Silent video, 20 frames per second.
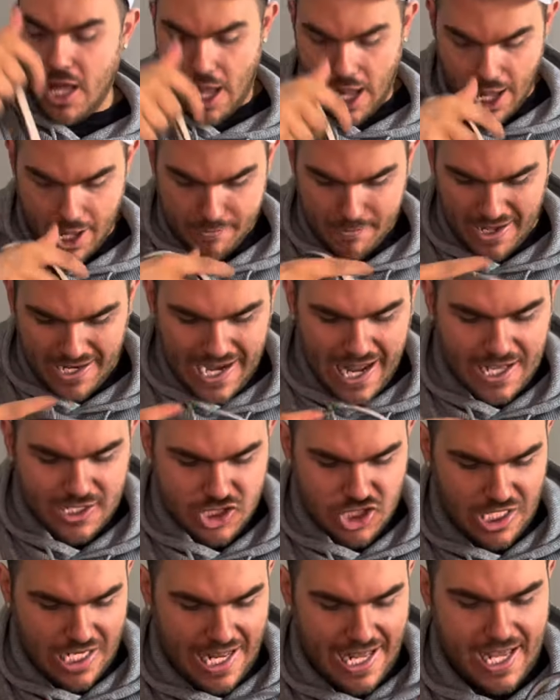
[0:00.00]
And
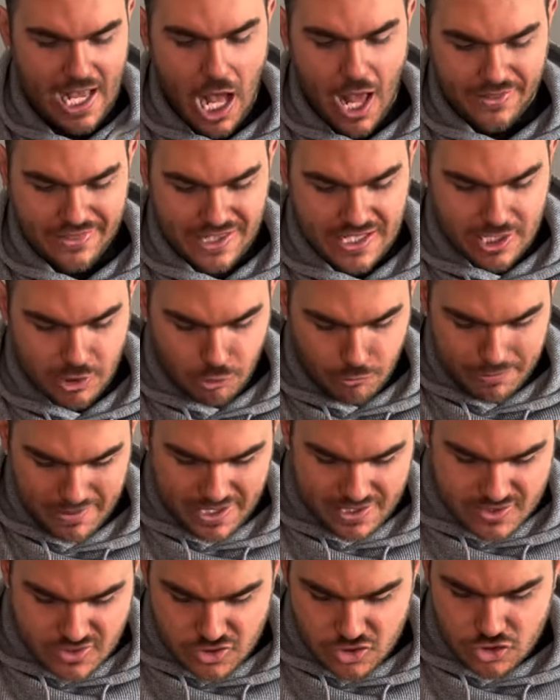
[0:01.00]
actually, I think it will be
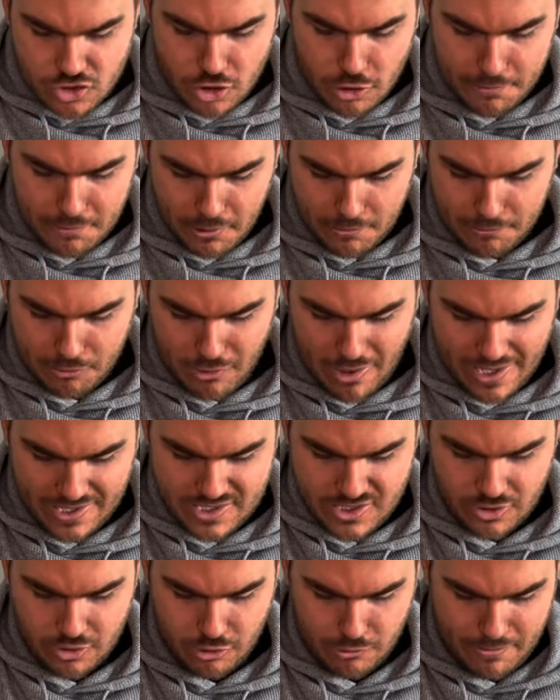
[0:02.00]
a super
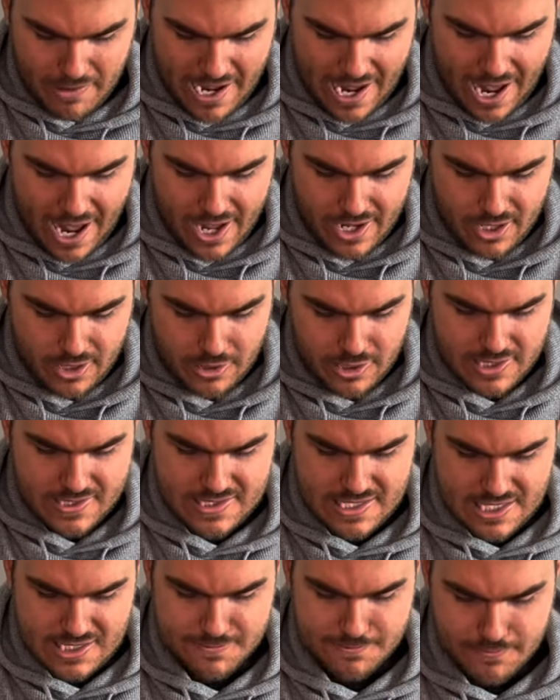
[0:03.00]
practical bag, because
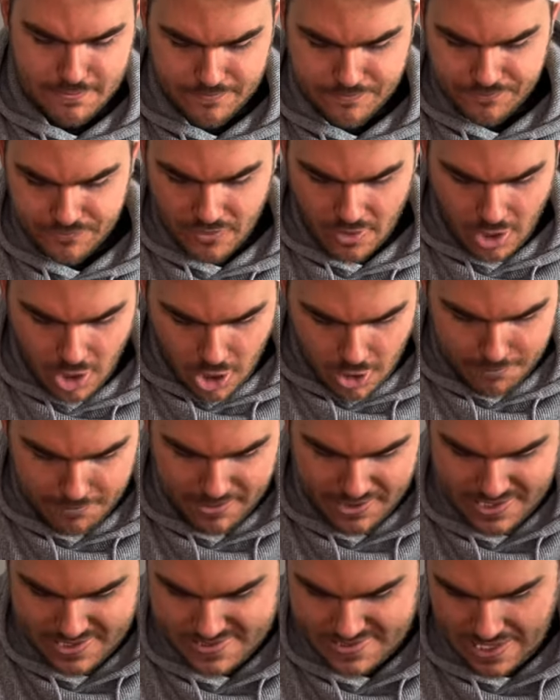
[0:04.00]
let's
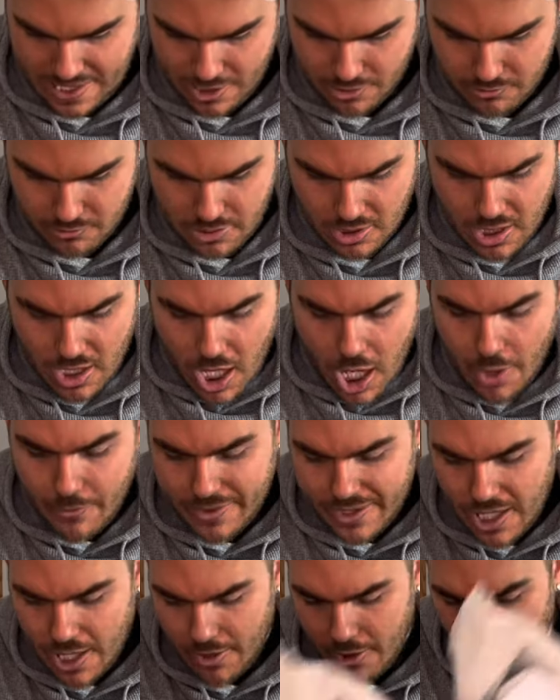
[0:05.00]
open this out.
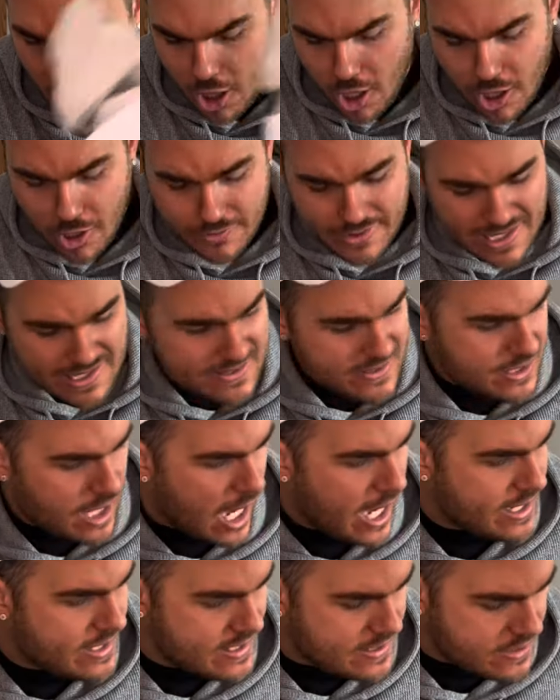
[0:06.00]
Oh, that's
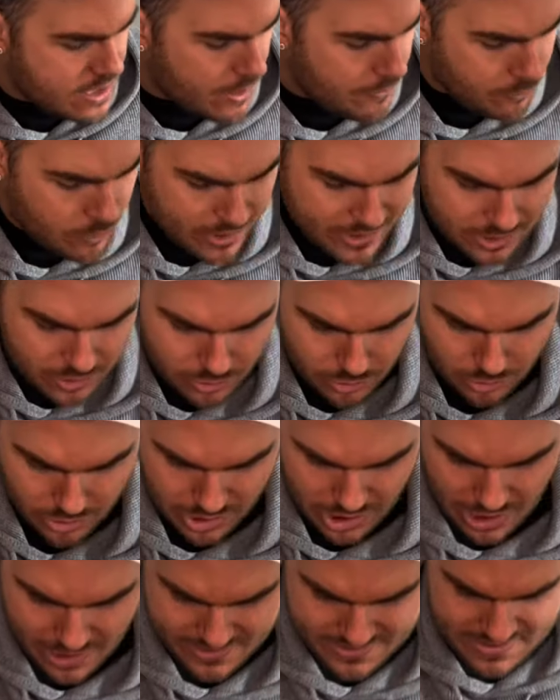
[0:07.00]
nice. It's come with an
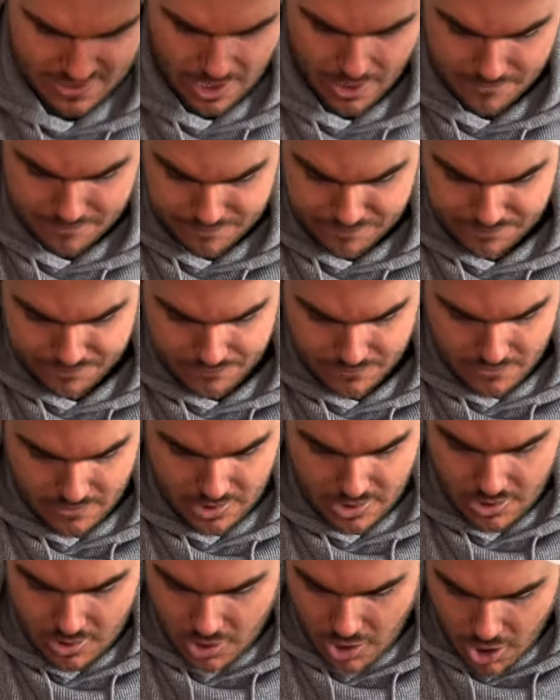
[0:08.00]
organizer.
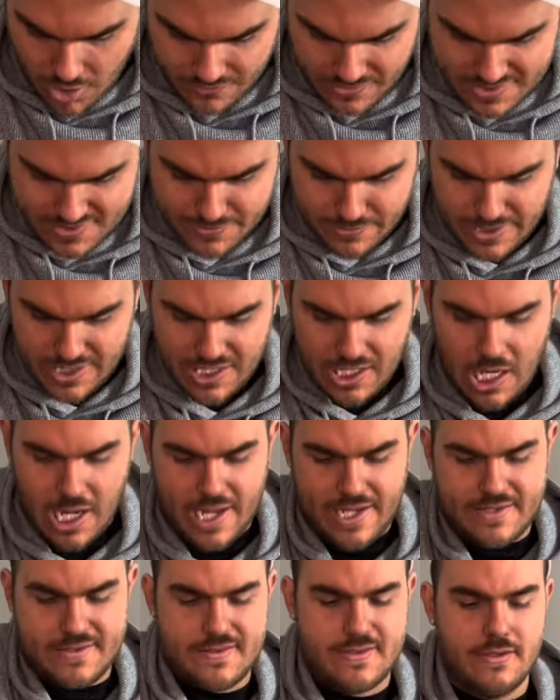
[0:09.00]
Oh, that's really
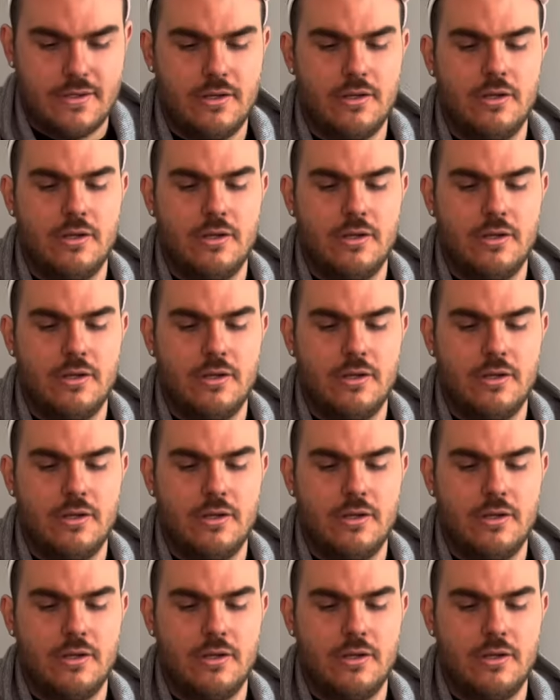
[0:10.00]
nice.